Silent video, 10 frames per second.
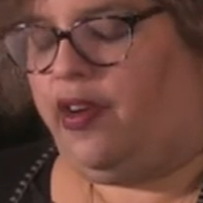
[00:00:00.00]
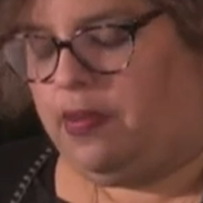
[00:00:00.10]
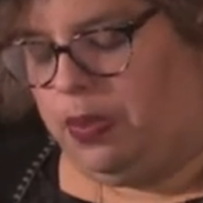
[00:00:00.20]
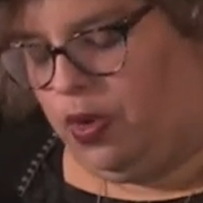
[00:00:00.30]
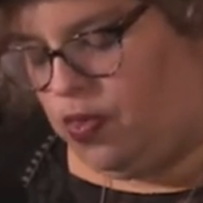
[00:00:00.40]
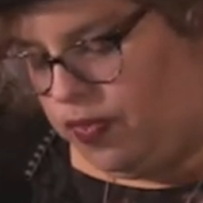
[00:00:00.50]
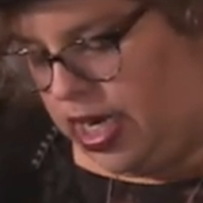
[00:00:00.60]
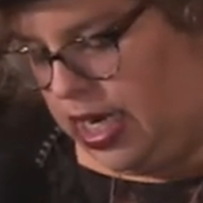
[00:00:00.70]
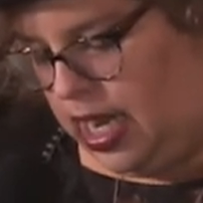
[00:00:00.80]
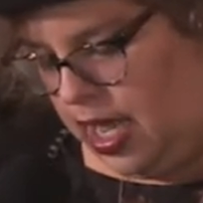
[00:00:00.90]
remember
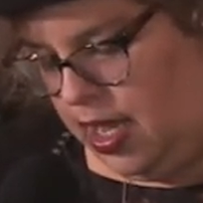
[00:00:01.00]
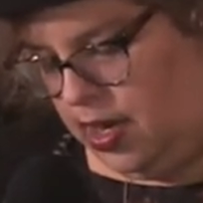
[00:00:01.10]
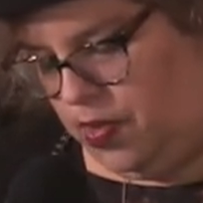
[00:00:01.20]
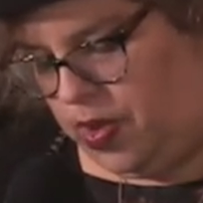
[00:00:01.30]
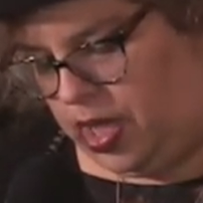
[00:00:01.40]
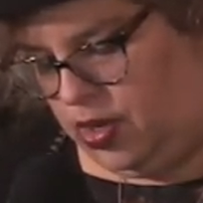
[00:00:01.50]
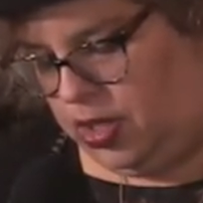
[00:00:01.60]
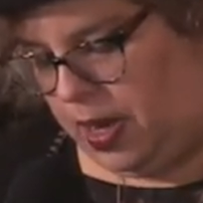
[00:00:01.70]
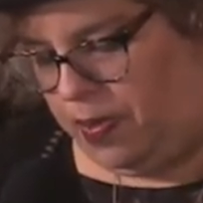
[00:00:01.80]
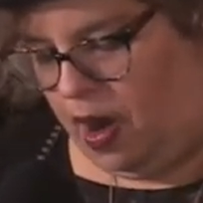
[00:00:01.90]
reading in one of the
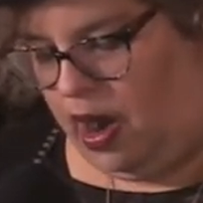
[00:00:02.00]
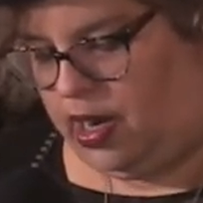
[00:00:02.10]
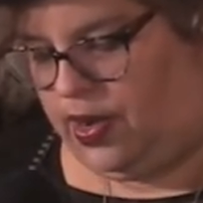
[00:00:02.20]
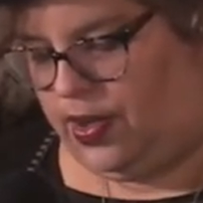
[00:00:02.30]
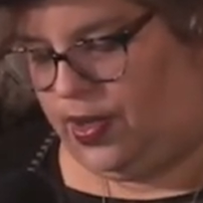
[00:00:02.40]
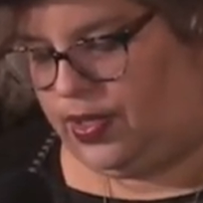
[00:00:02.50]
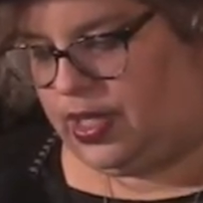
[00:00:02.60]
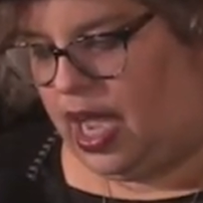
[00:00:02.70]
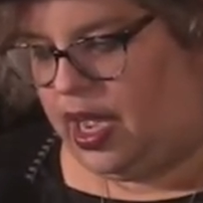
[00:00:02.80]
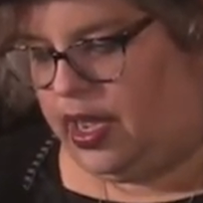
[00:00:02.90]
newspaper
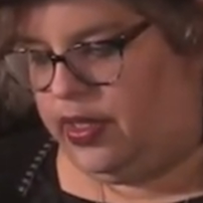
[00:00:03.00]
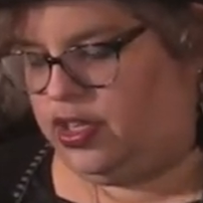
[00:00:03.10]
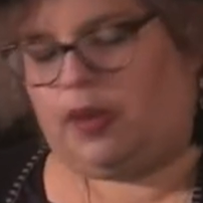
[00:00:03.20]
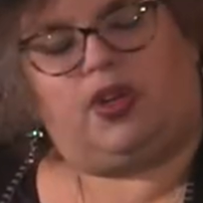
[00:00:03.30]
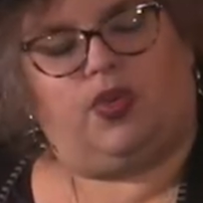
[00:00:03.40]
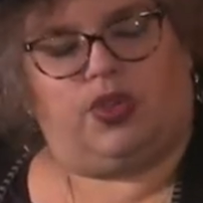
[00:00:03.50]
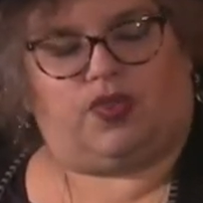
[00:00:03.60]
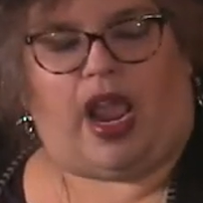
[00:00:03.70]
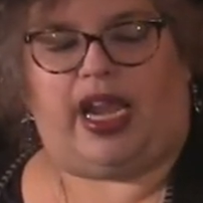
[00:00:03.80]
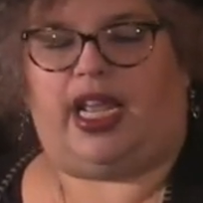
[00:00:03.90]
articles, uh, the gentleman who was
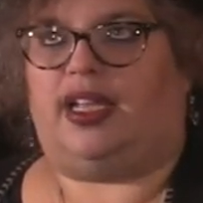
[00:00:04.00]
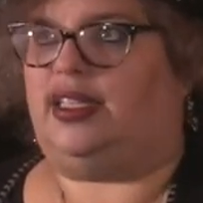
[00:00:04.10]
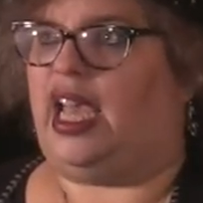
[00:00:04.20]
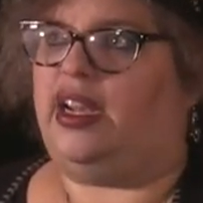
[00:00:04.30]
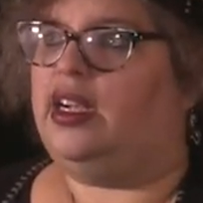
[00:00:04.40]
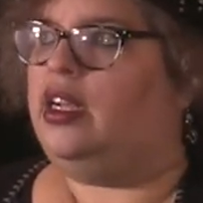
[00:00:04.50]
writing it said,